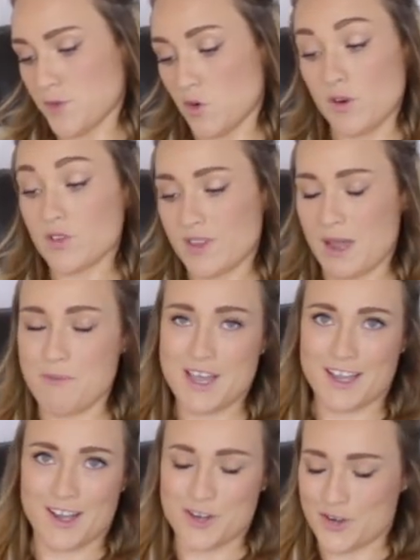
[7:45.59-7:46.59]
or that
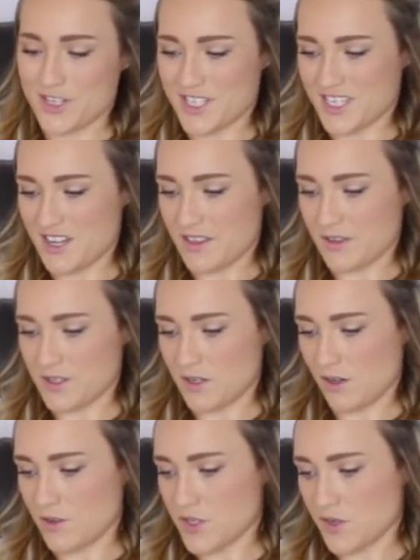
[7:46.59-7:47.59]
make
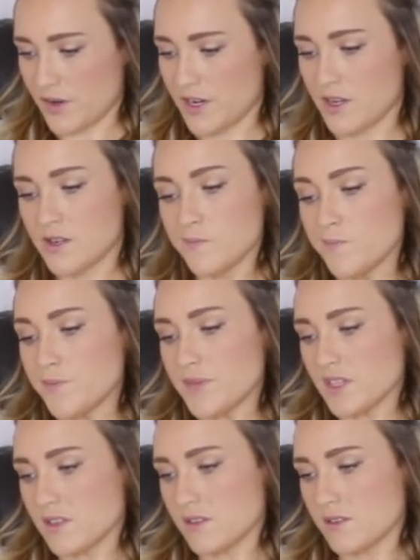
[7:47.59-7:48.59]
$160,000, sorry.
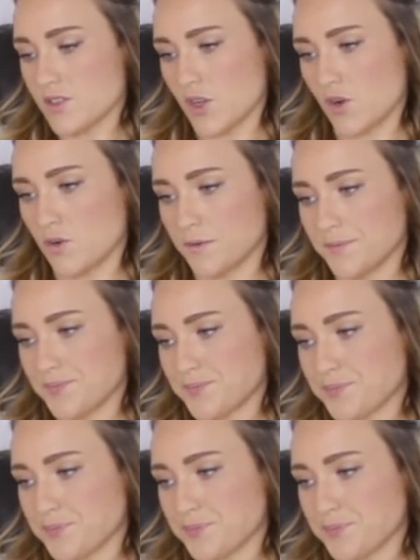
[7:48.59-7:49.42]
So,